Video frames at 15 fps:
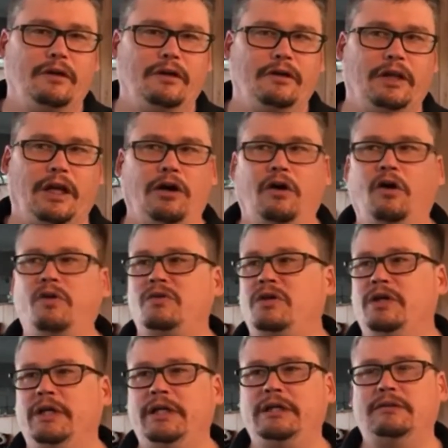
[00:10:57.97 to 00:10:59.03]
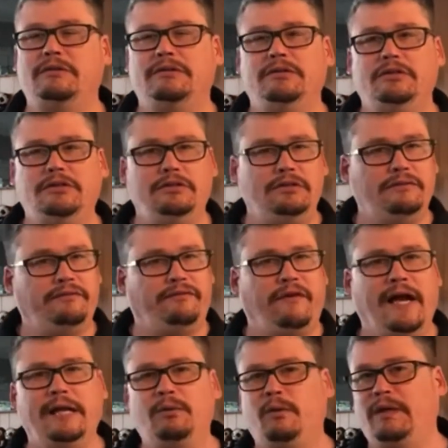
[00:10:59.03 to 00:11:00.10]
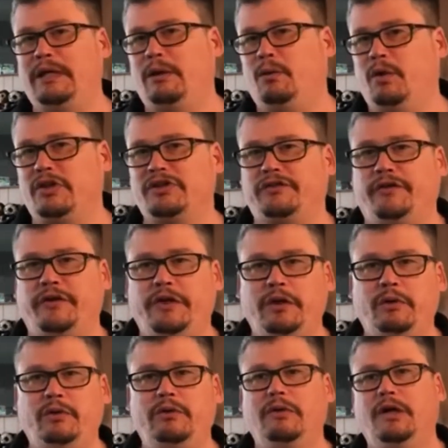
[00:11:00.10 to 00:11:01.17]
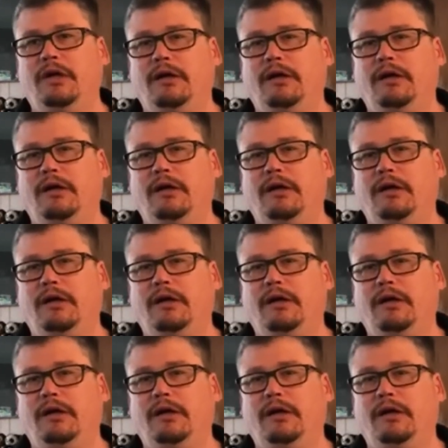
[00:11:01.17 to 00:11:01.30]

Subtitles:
They're all good. Find one that works for you.